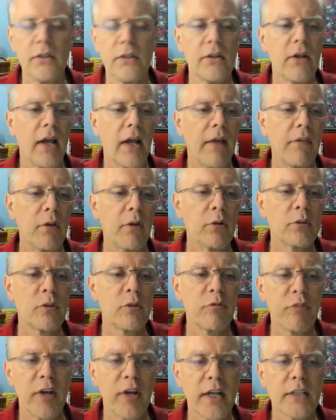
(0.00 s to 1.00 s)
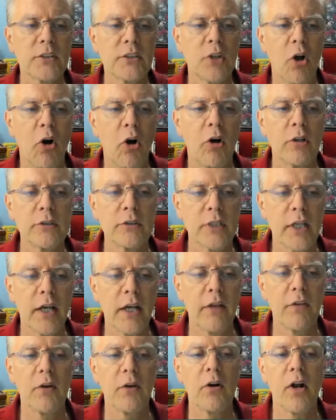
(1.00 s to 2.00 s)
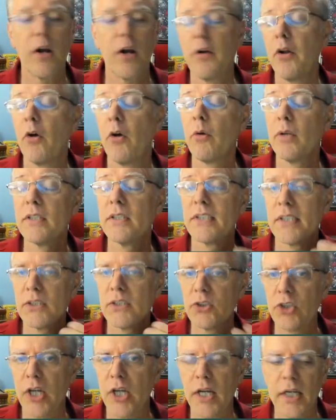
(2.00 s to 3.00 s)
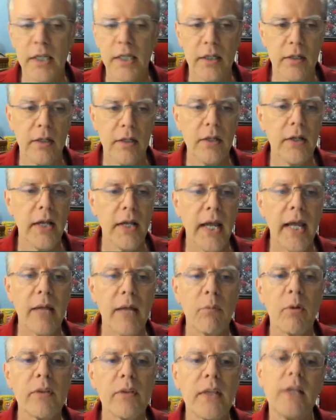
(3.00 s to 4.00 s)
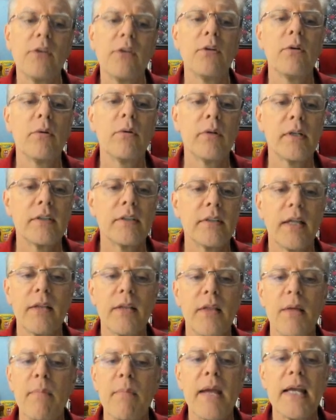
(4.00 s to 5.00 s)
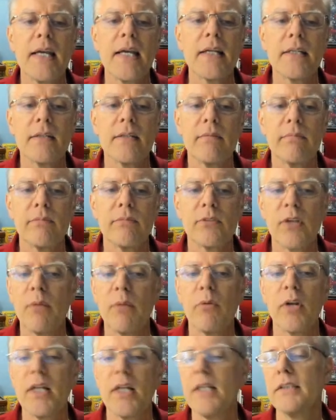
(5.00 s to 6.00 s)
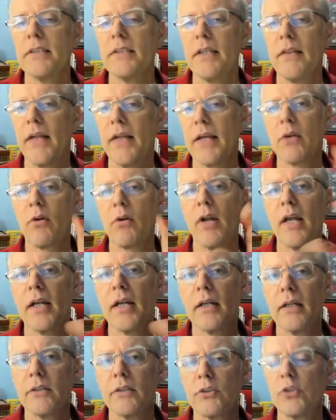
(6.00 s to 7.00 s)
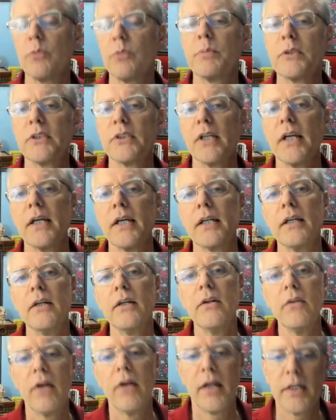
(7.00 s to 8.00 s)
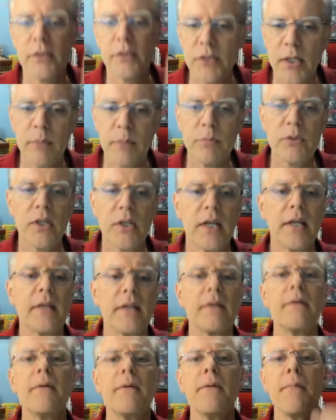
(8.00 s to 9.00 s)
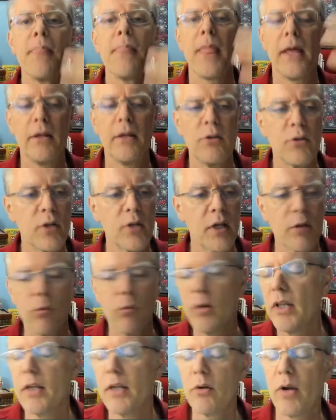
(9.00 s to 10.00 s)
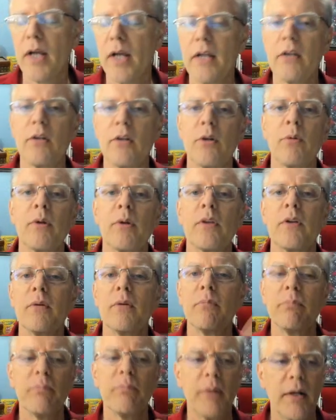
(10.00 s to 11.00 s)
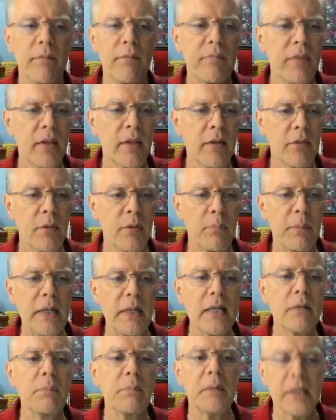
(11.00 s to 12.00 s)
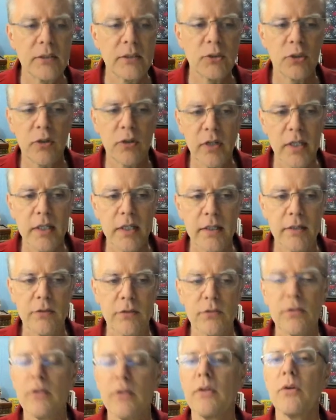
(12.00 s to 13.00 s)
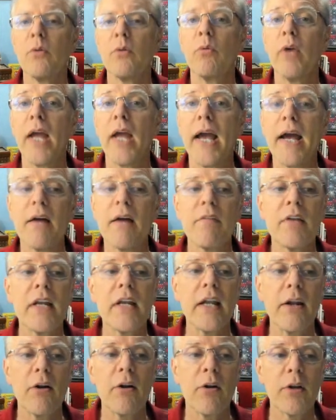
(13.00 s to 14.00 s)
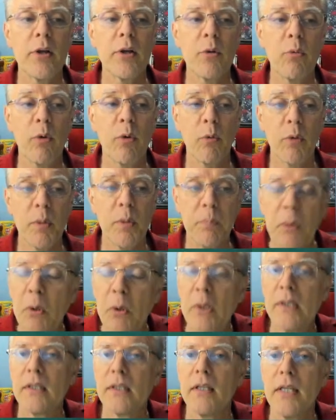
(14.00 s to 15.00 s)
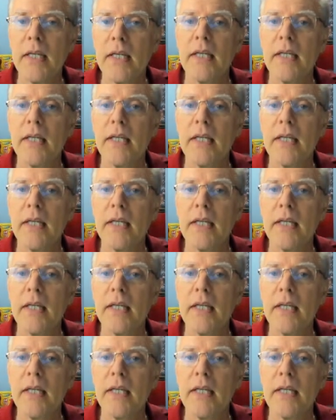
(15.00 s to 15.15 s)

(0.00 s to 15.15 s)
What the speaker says: And those effects all together are known as a chain. And what they do is they make it somewhat easy. They create a superset and a subset, and you can get really granular with them. But the big picture is we have an area where we put the